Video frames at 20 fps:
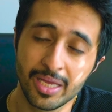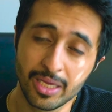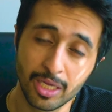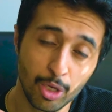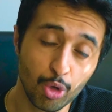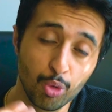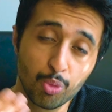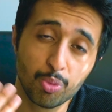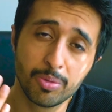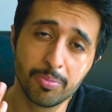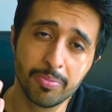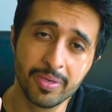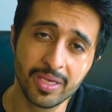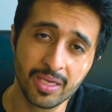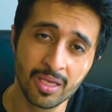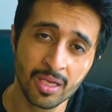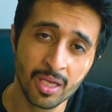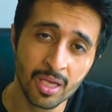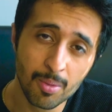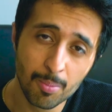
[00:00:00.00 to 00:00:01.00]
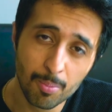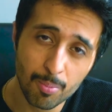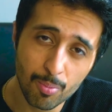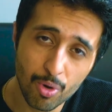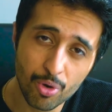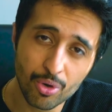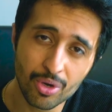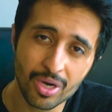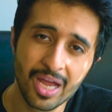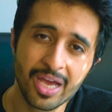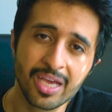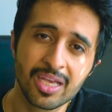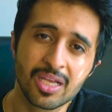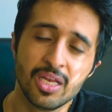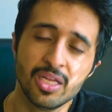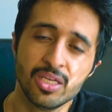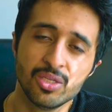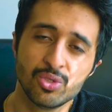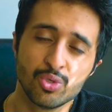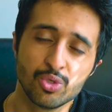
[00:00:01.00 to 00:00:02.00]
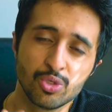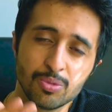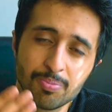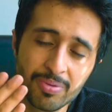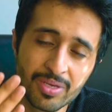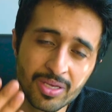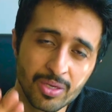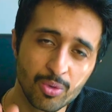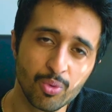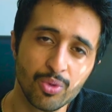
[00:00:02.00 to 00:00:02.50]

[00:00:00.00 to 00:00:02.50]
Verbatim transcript: He'll be more likely to speak